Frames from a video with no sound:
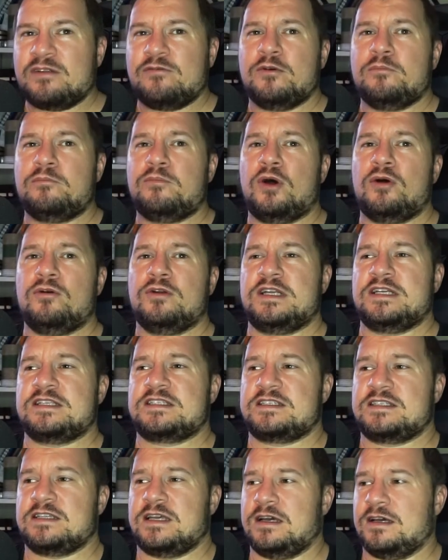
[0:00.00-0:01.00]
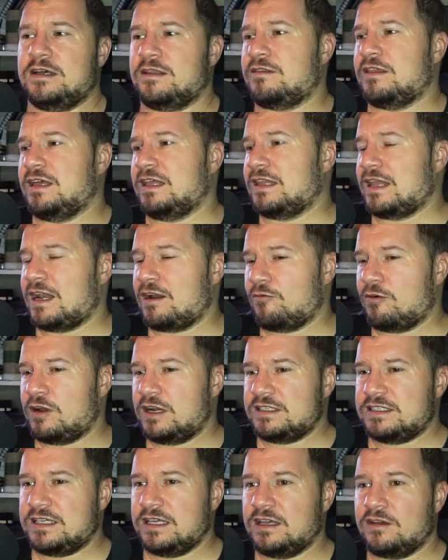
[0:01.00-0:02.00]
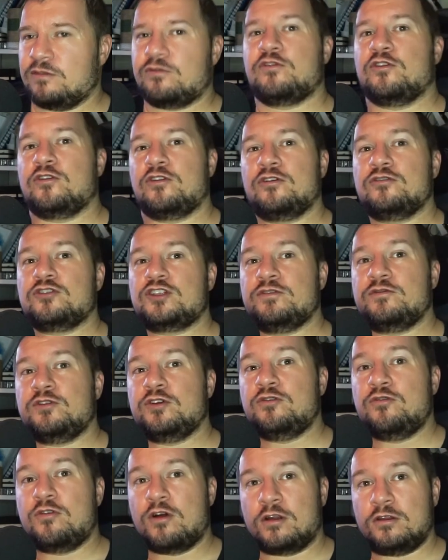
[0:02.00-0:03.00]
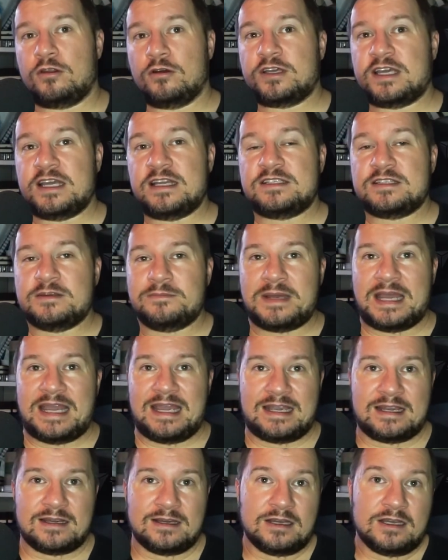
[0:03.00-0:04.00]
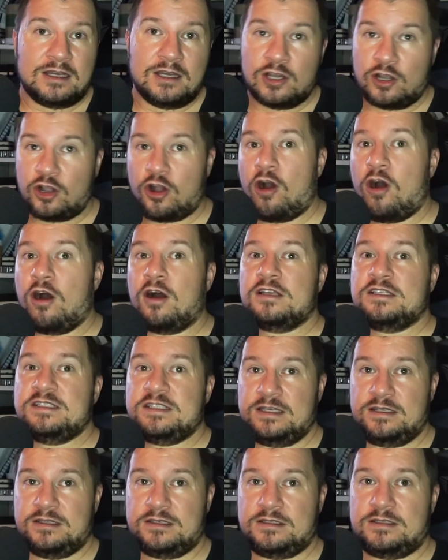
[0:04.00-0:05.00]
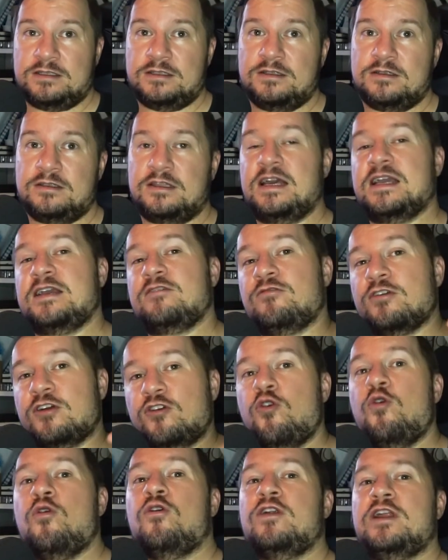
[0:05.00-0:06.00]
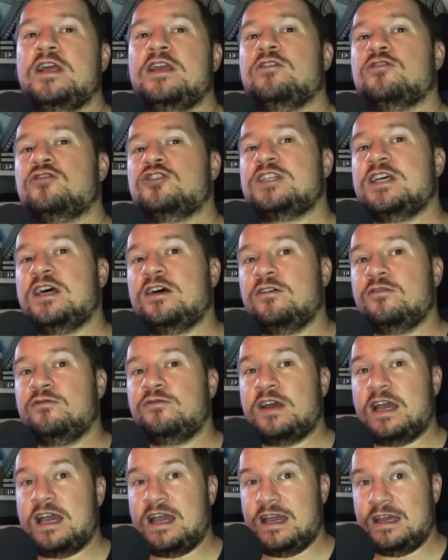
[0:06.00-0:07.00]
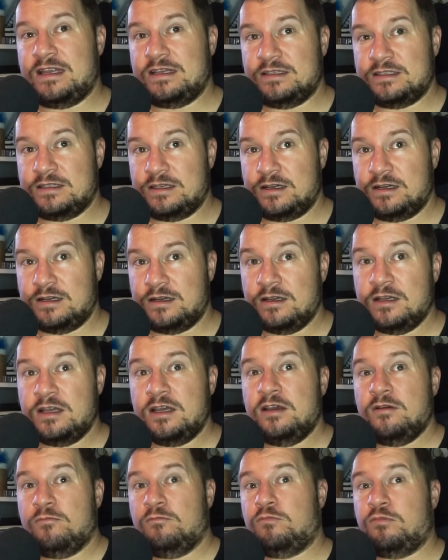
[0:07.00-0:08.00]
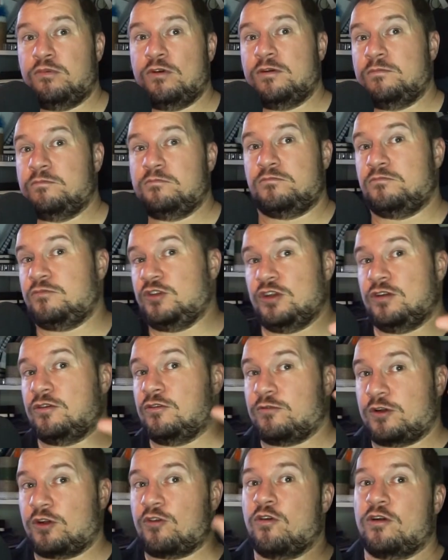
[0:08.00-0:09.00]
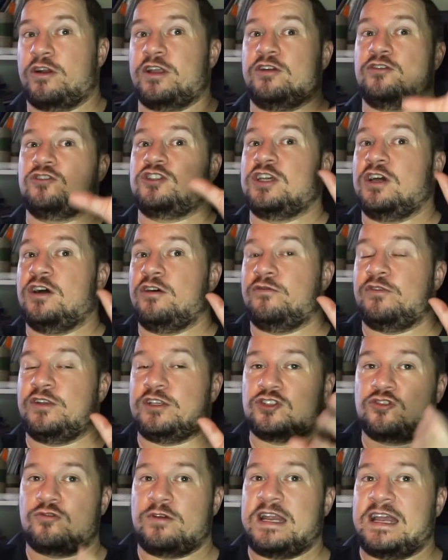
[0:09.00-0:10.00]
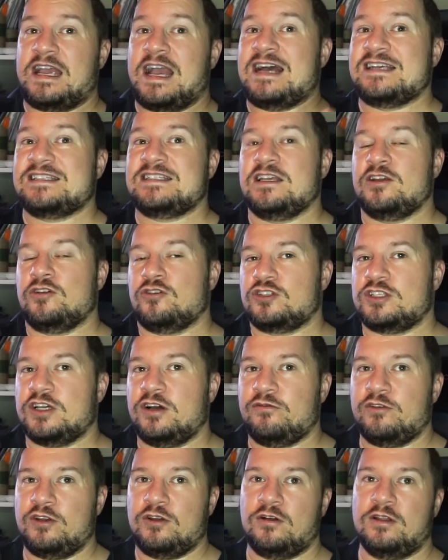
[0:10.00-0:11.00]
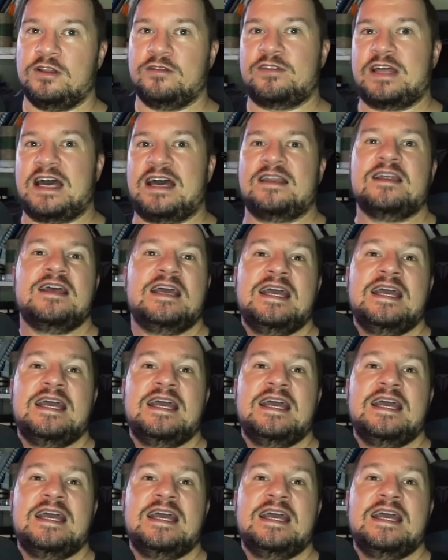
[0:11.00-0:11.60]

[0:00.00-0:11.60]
of a bonus thing that I wanted to give for those of you who are looking to make content, like recording yourself and recording yourself and screencasting yourself and all of that.